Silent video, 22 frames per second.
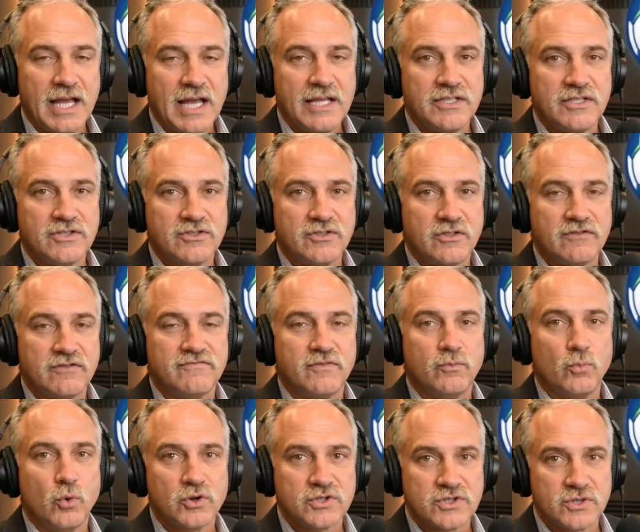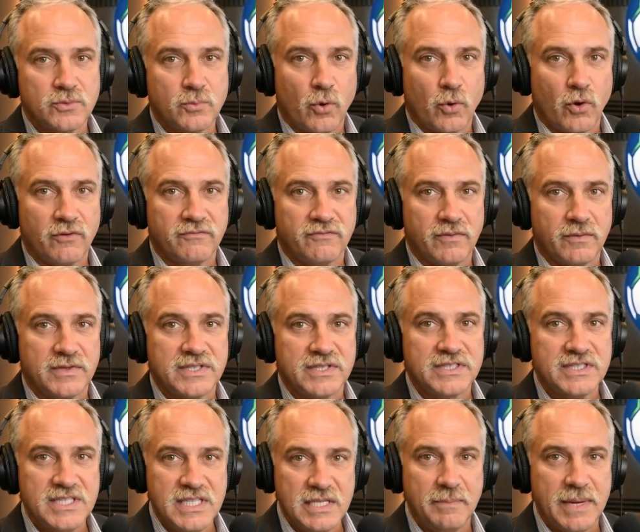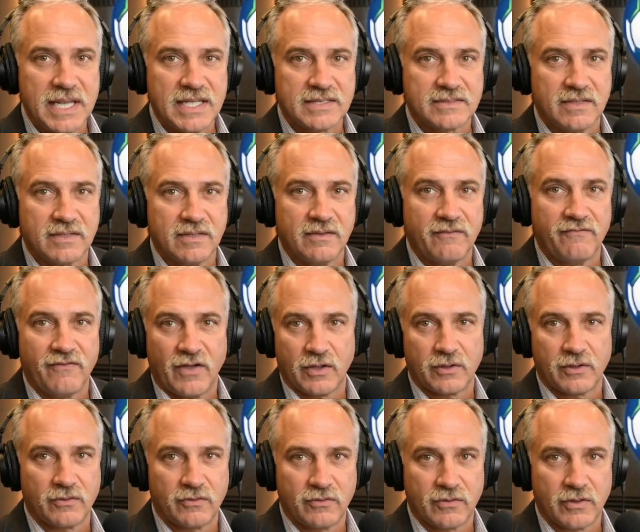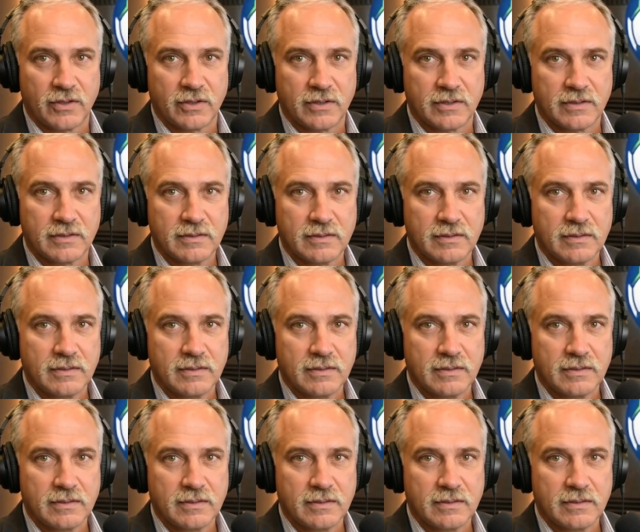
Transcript: and deserved more support from his teammates in the final third.